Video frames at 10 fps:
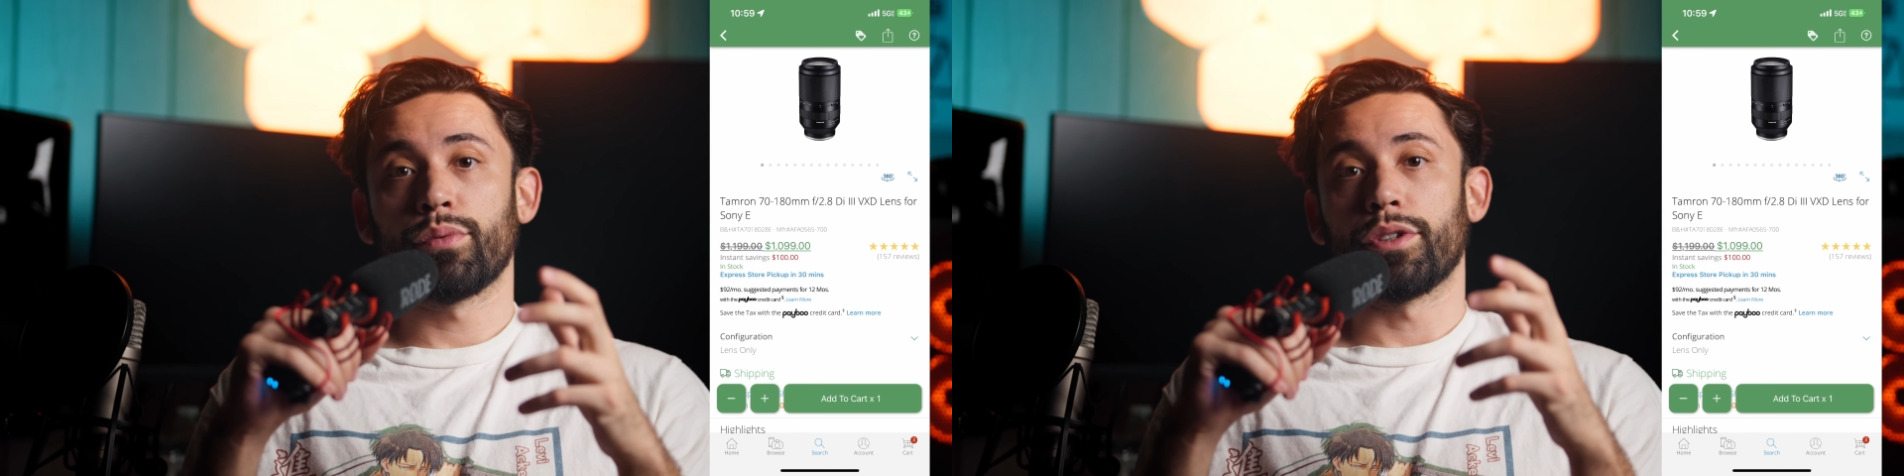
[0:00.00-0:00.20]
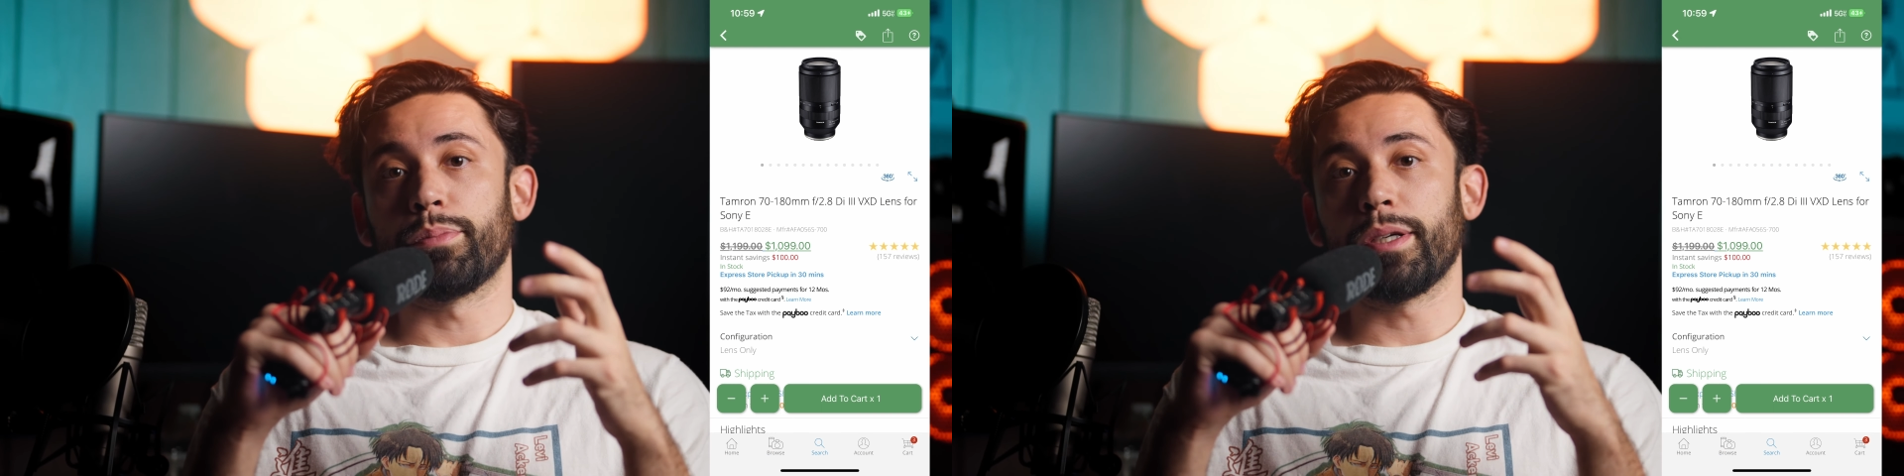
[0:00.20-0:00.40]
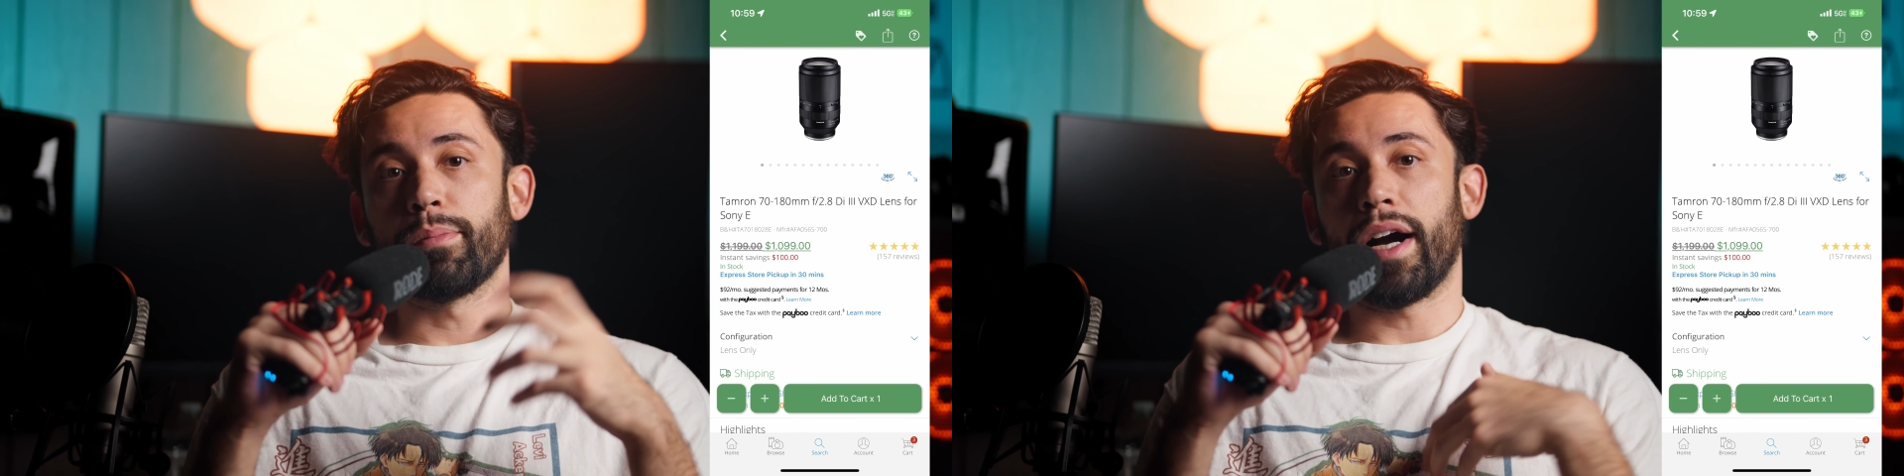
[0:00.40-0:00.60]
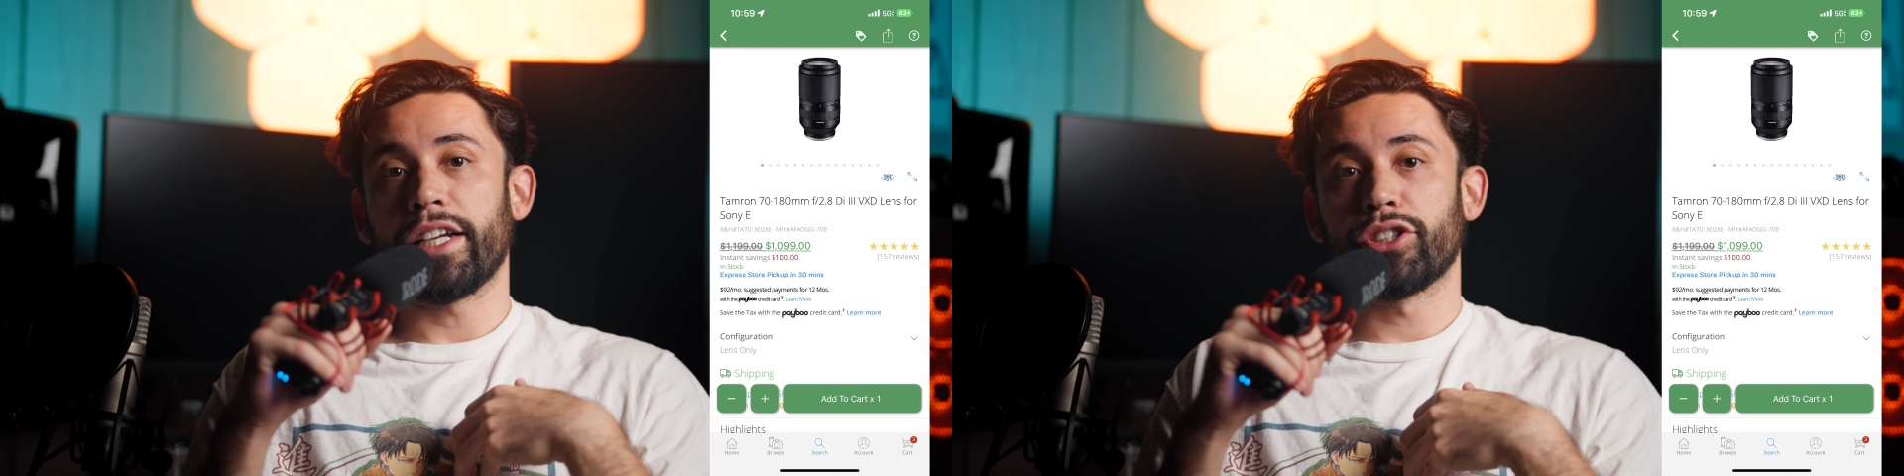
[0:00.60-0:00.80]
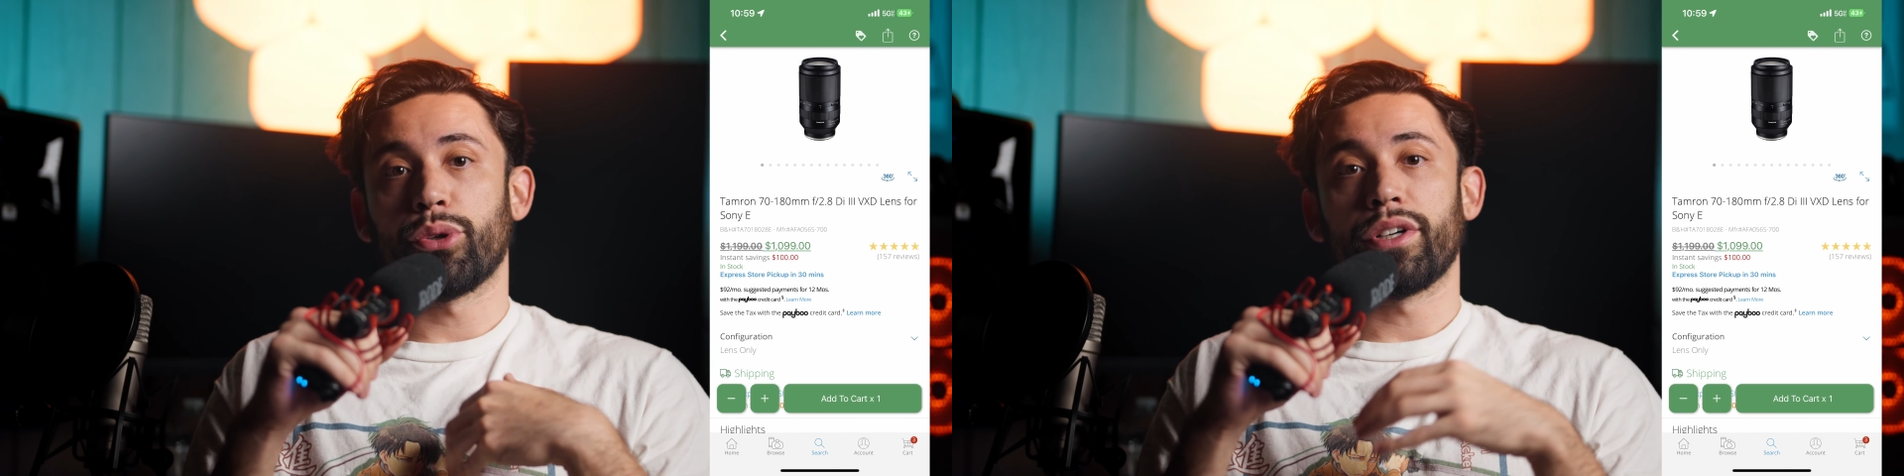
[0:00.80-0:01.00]
would be
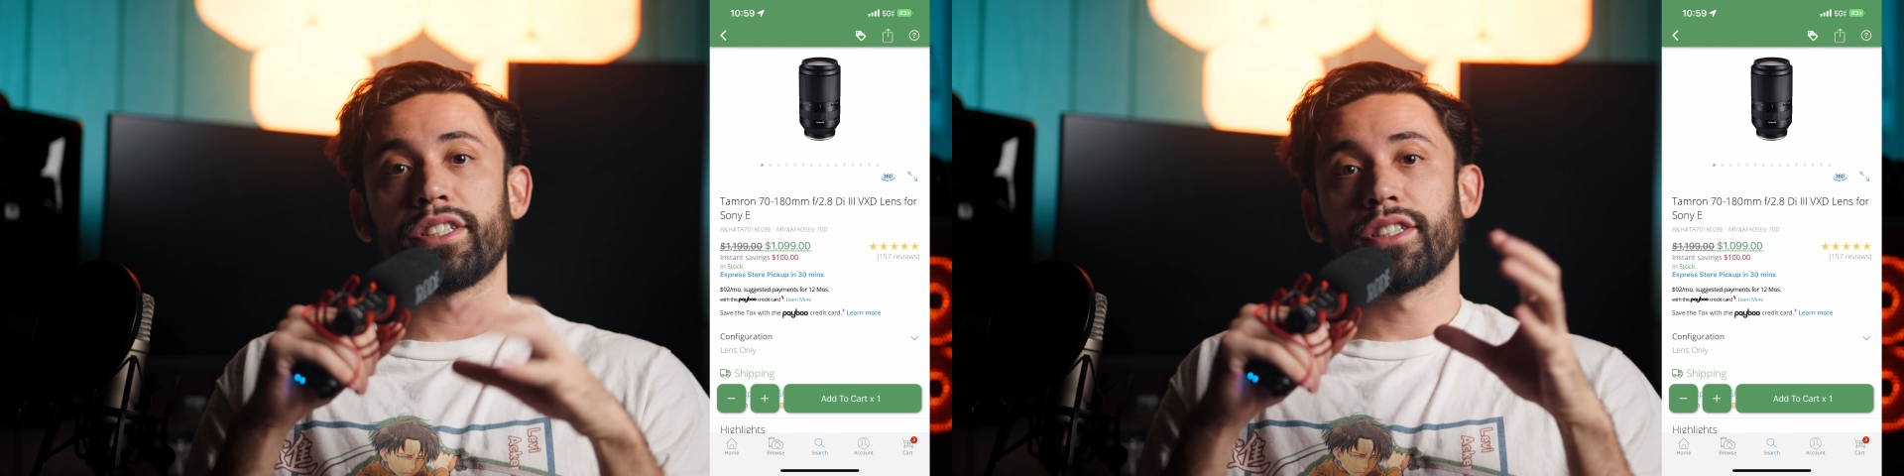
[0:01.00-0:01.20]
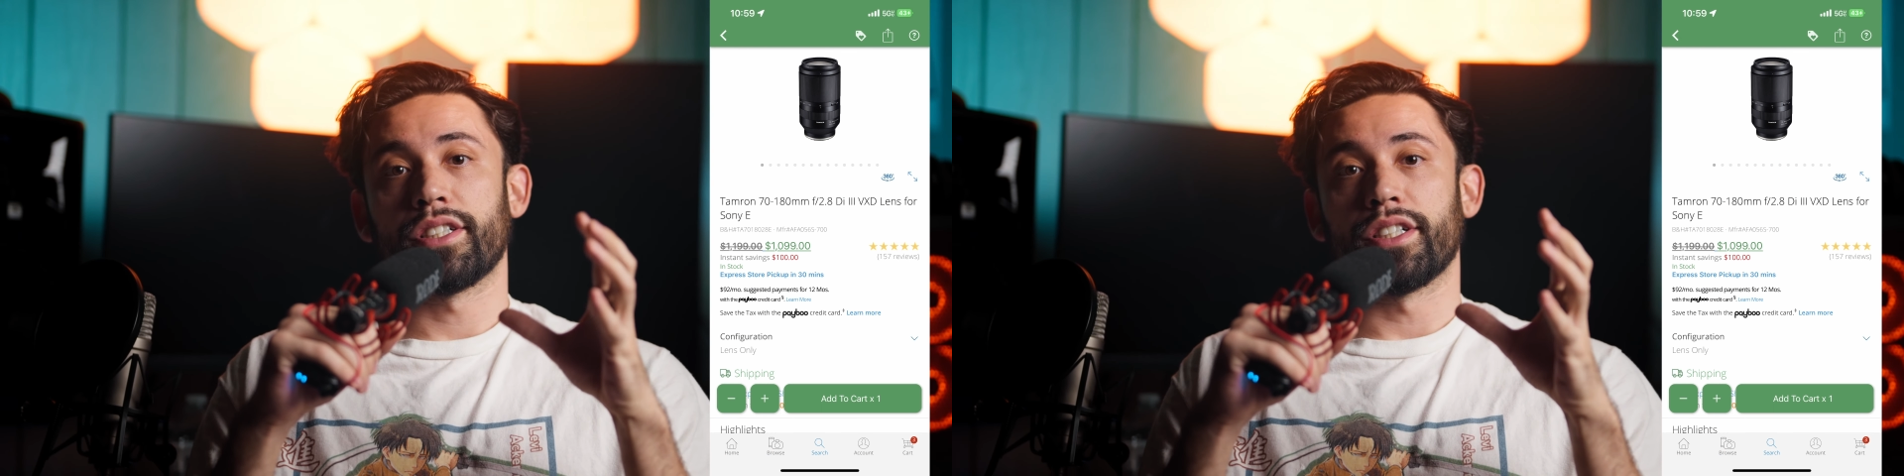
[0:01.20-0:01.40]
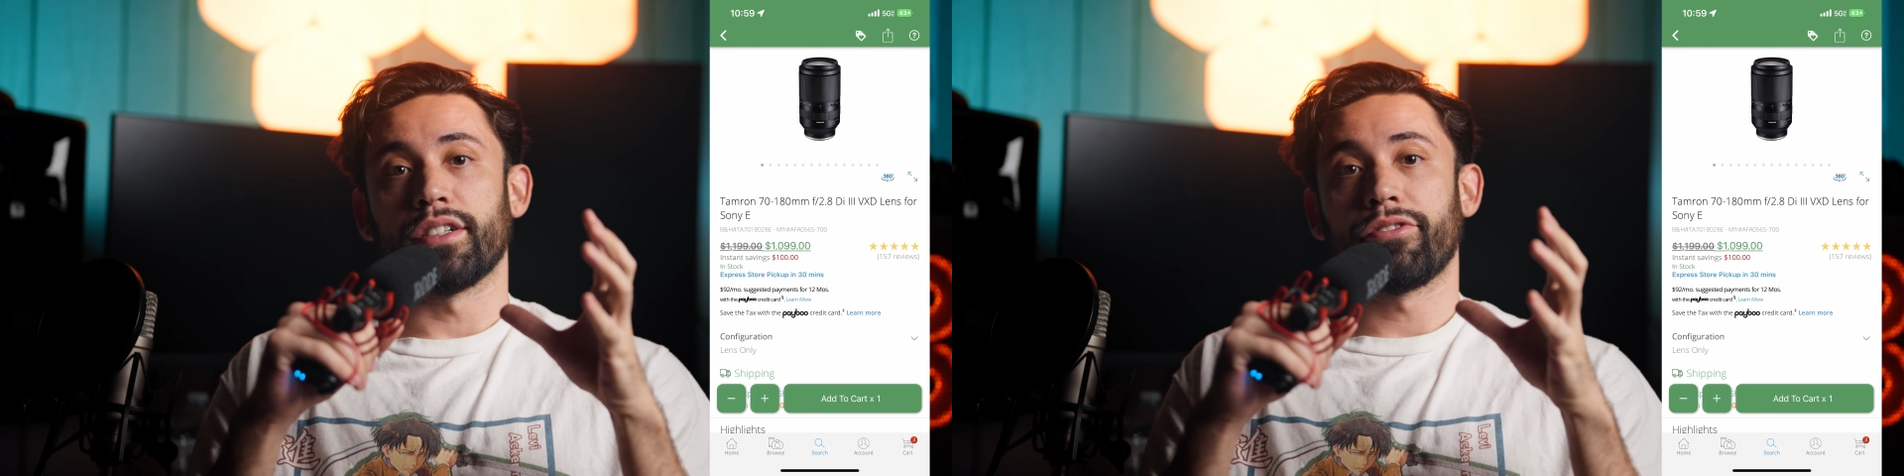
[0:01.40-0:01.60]
my choice to